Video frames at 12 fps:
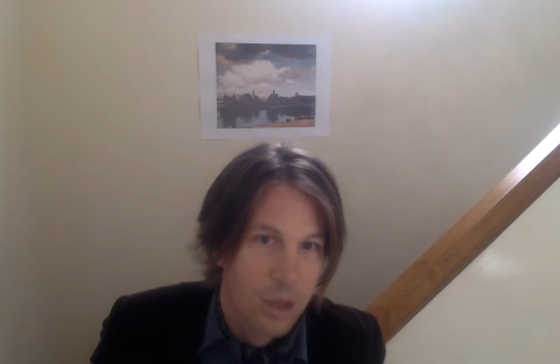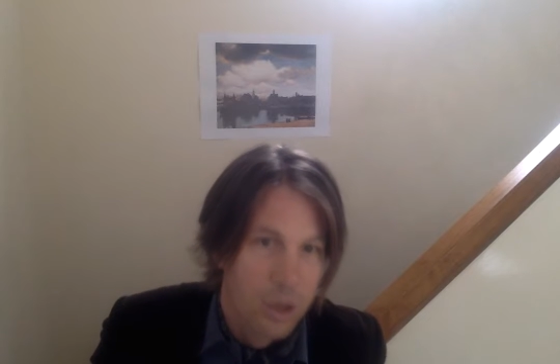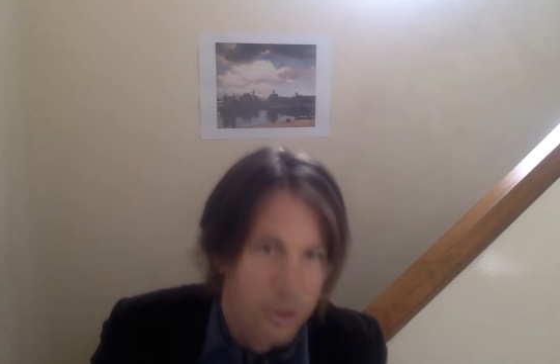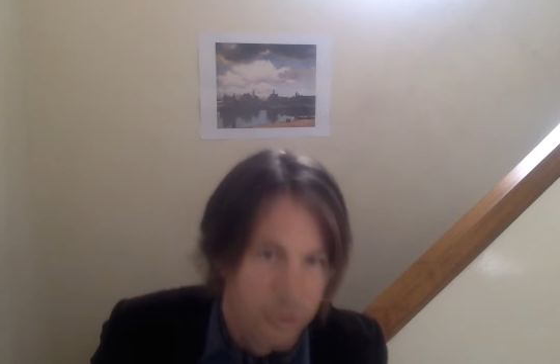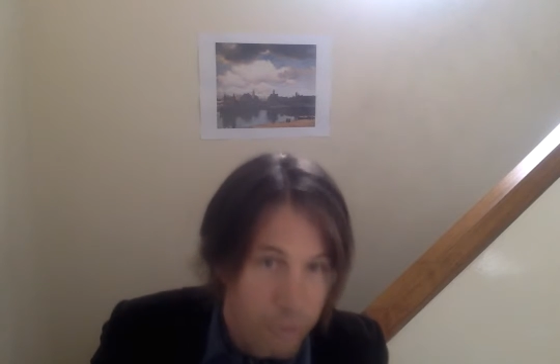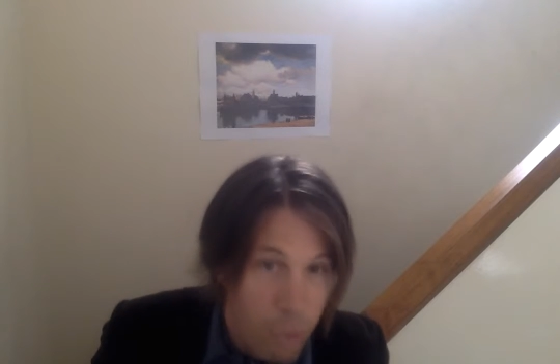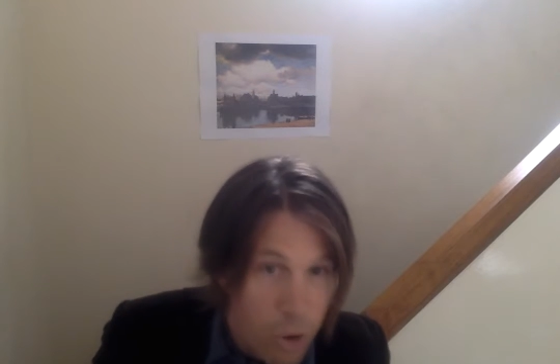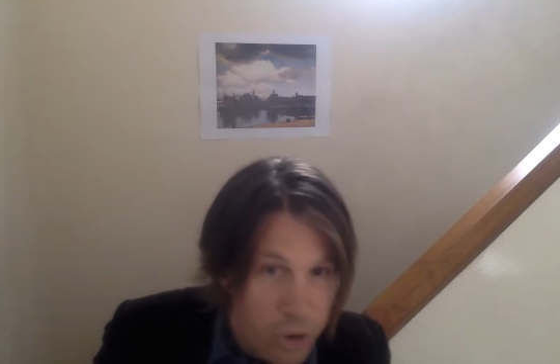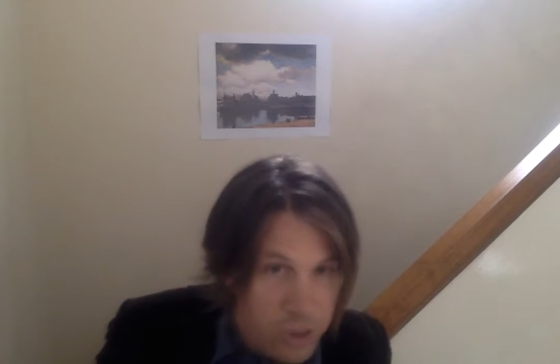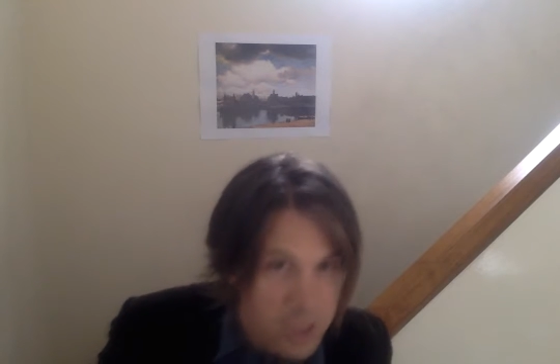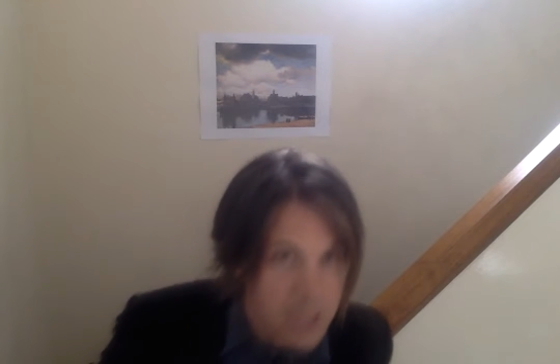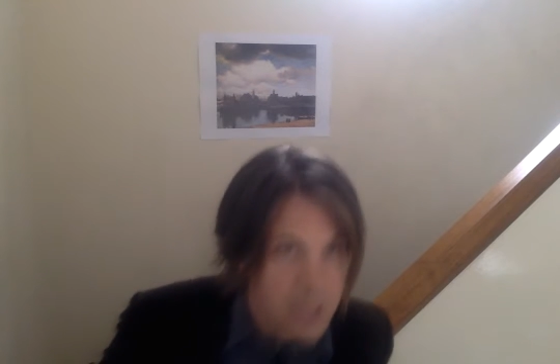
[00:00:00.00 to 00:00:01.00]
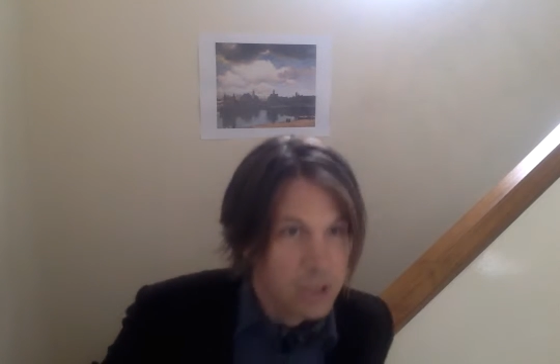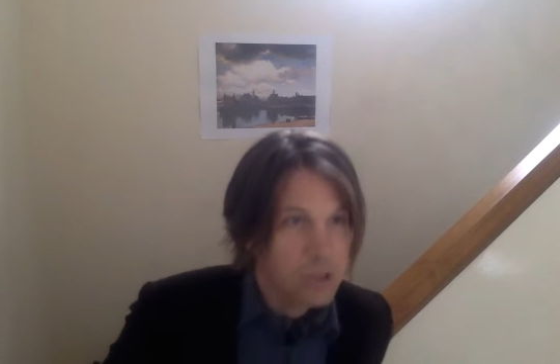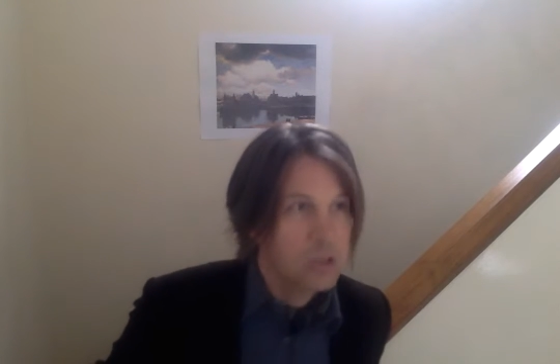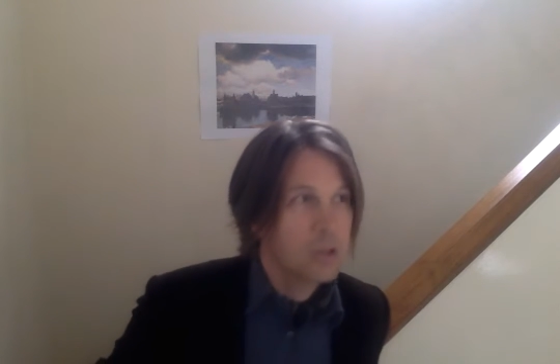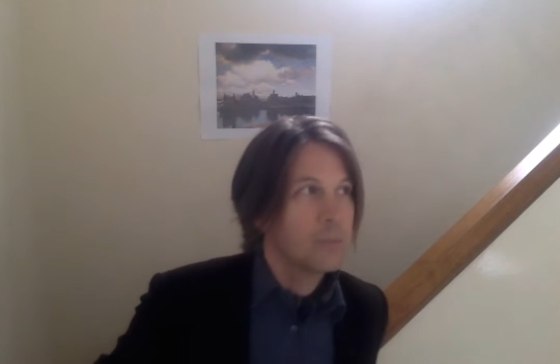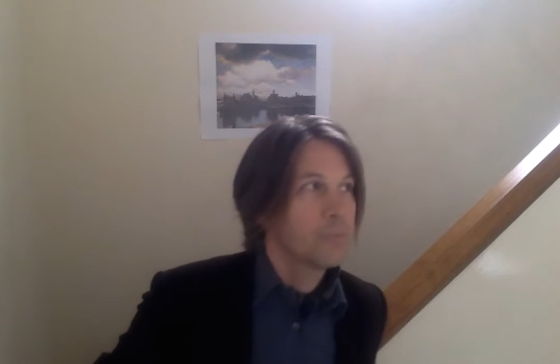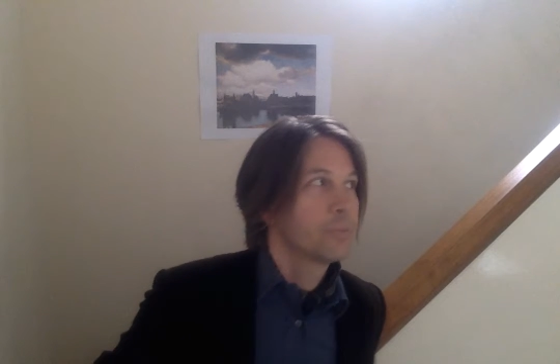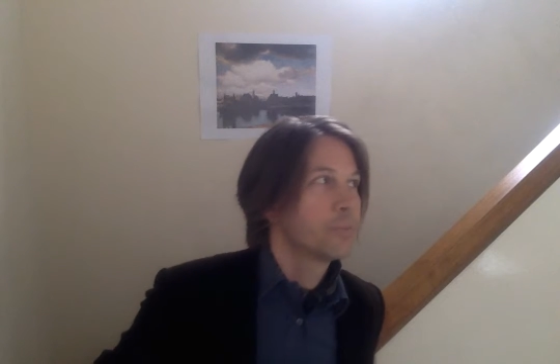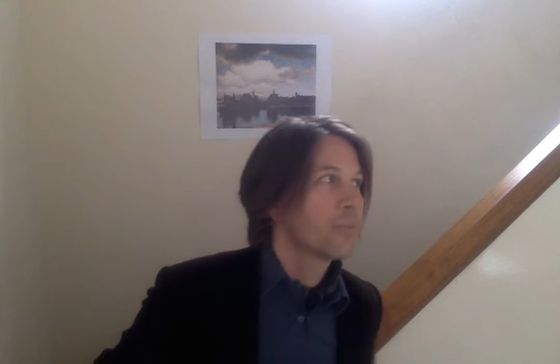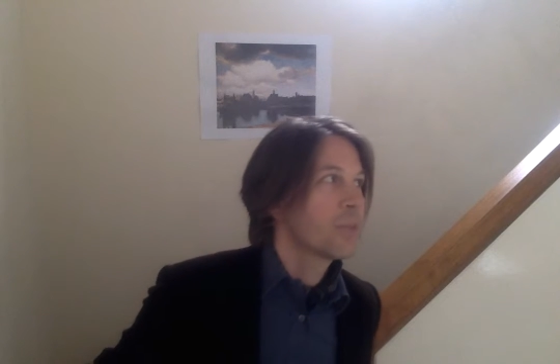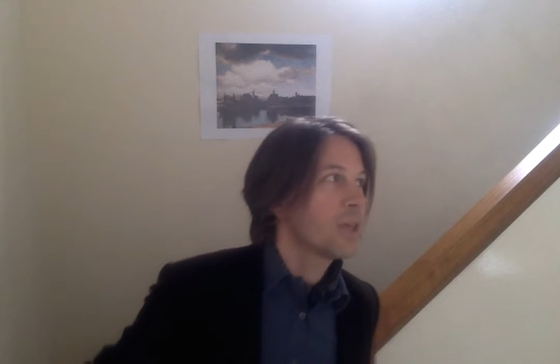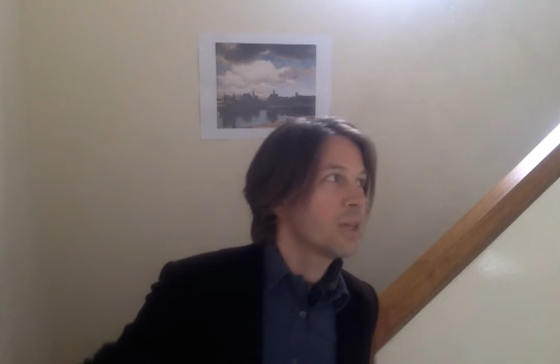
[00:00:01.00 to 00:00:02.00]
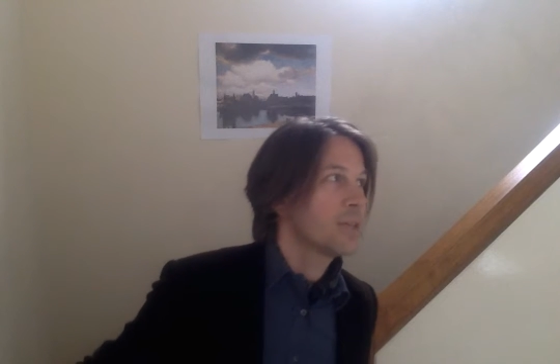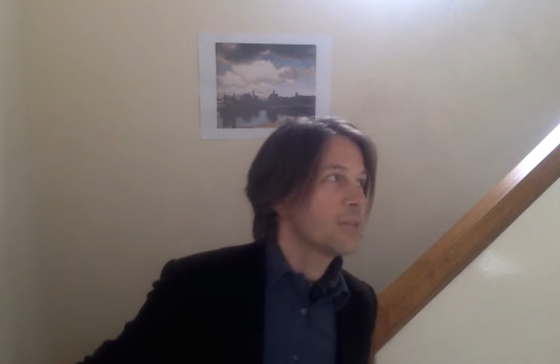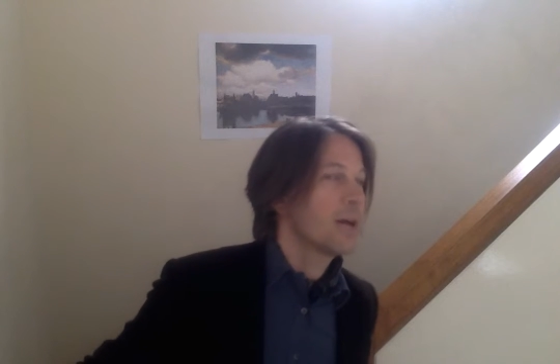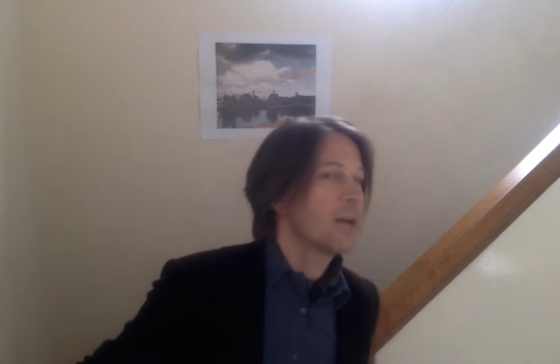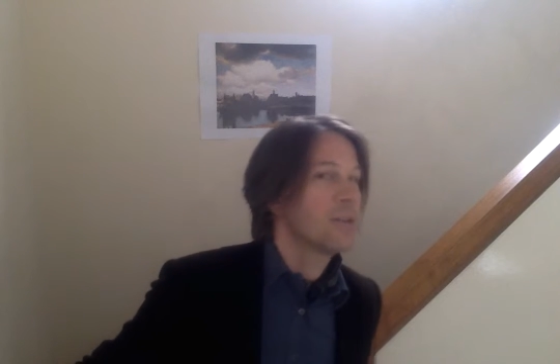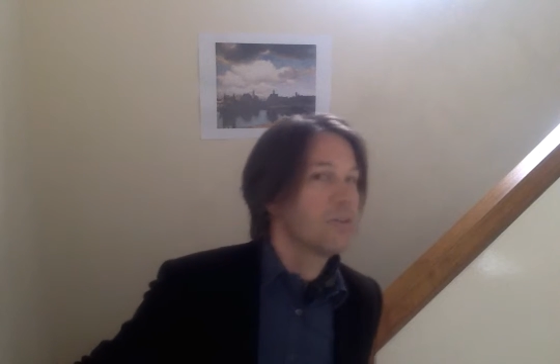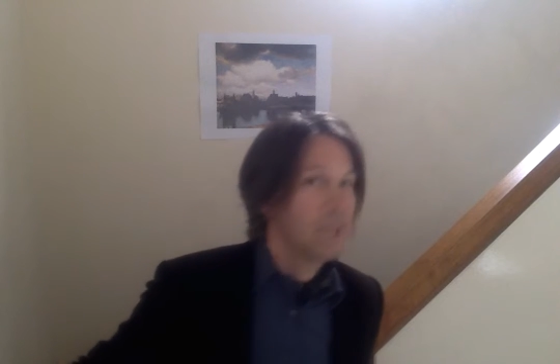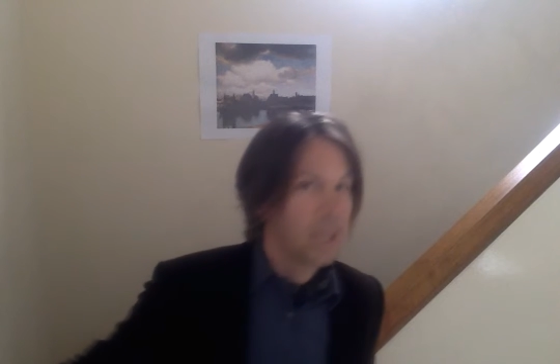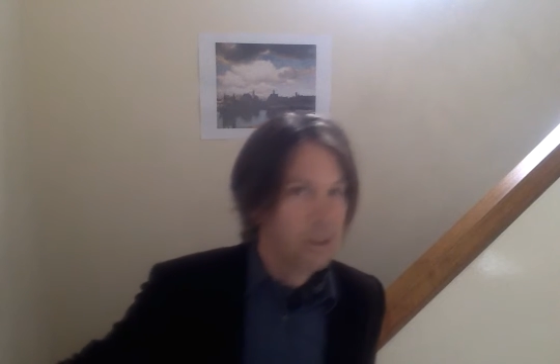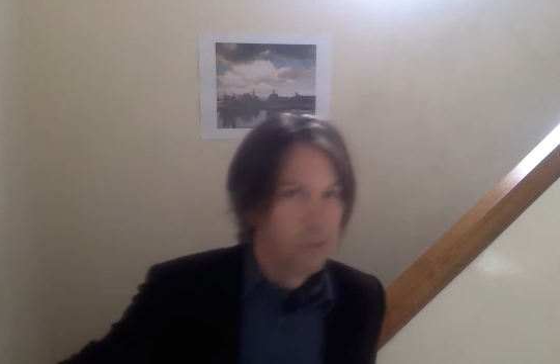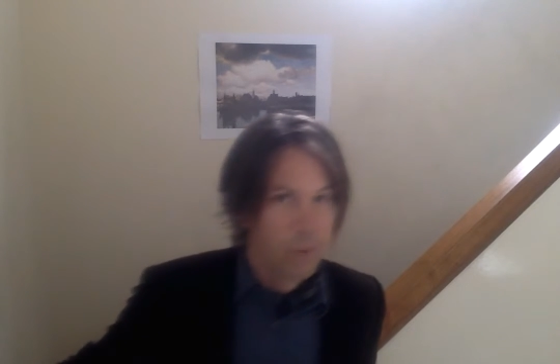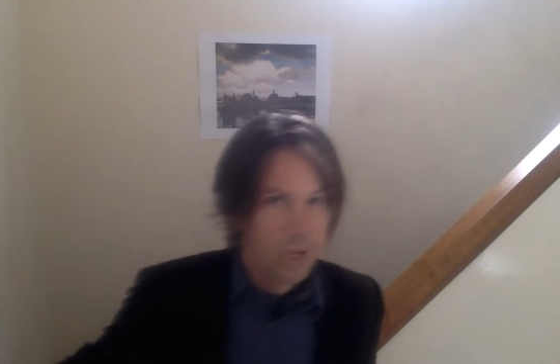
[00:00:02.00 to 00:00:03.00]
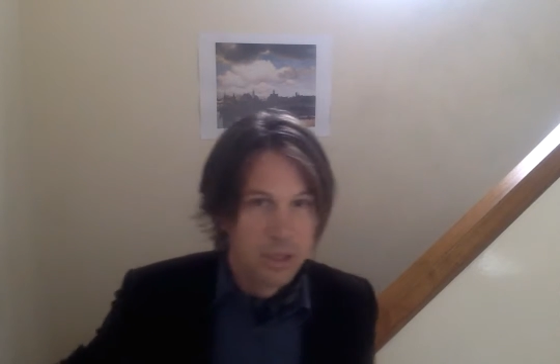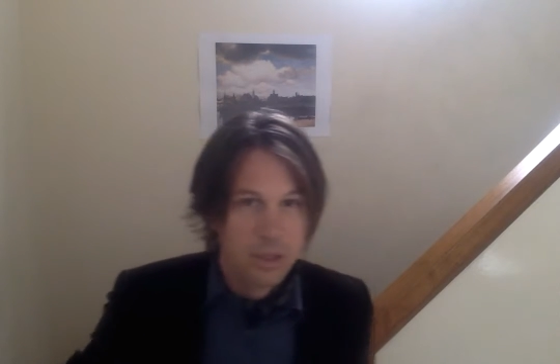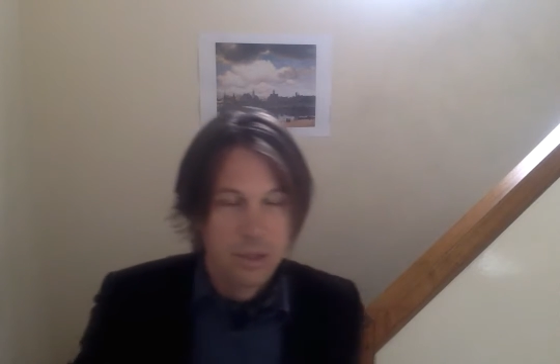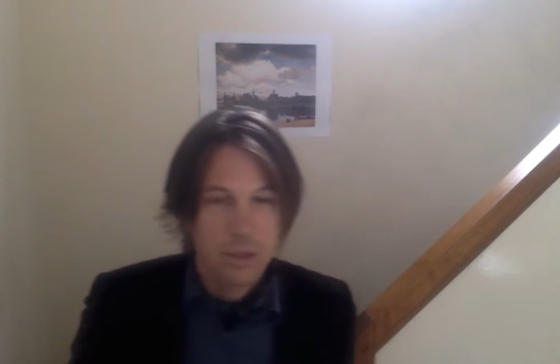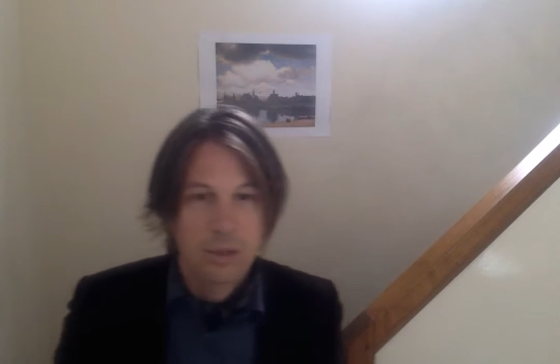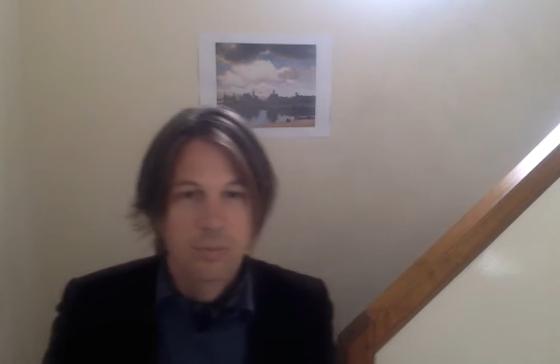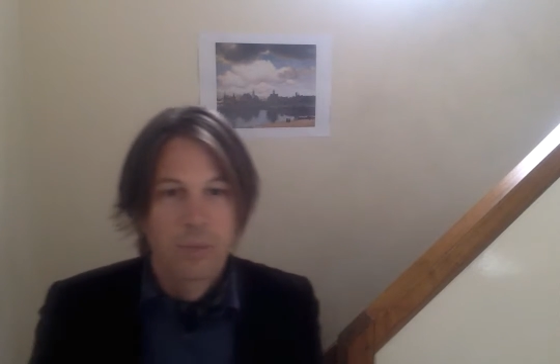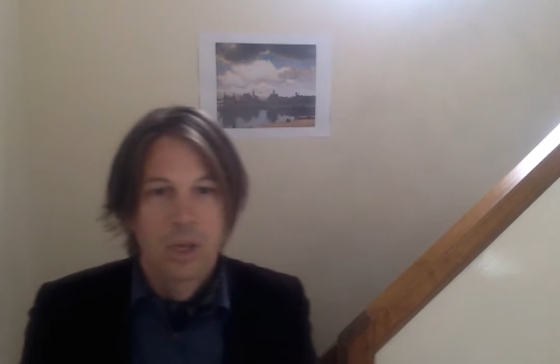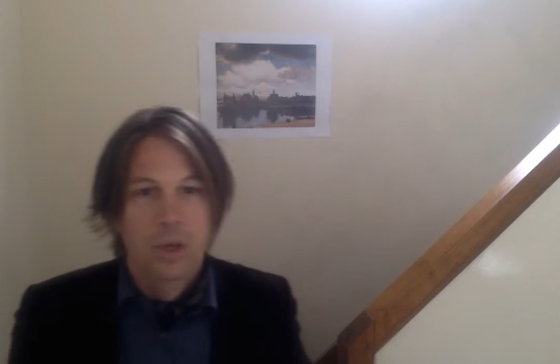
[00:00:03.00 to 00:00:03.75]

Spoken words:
The fourth distinction is about the feeling of presence.